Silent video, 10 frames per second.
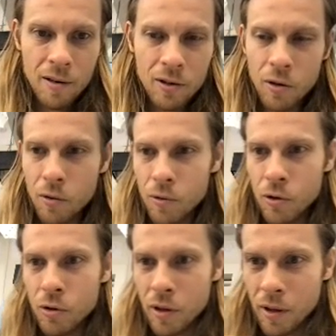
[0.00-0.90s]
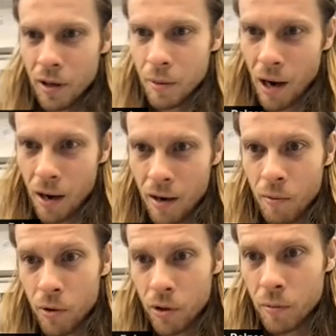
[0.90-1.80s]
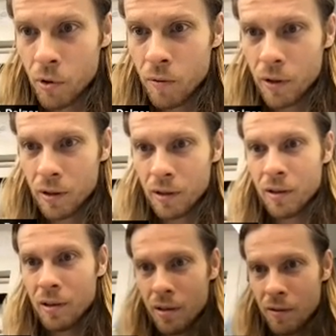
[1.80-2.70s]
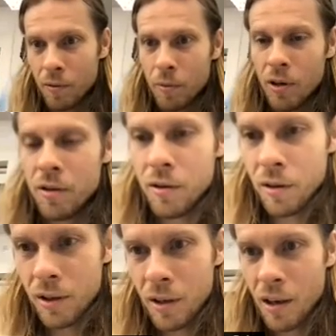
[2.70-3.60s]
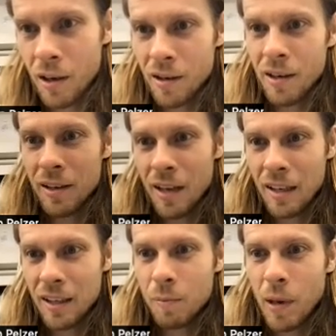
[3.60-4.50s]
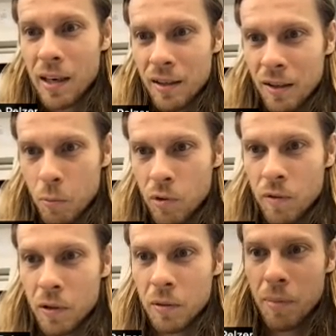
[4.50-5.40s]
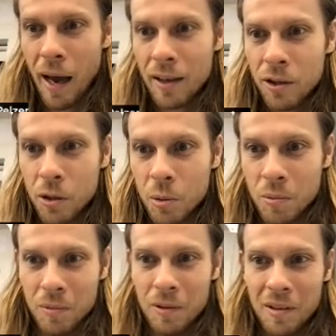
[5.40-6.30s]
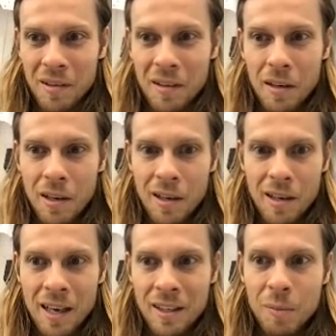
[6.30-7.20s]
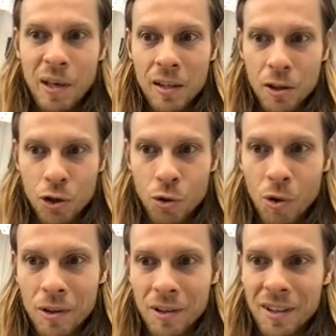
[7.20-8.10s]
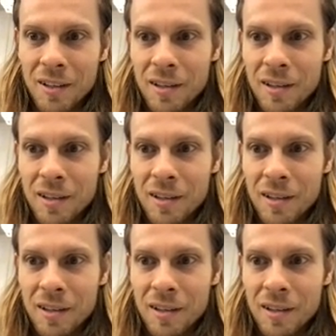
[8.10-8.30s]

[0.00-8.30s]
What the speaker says: So you can think about it when you're moving from the Earth to the sun, is that space is moving past you, and space is shortened.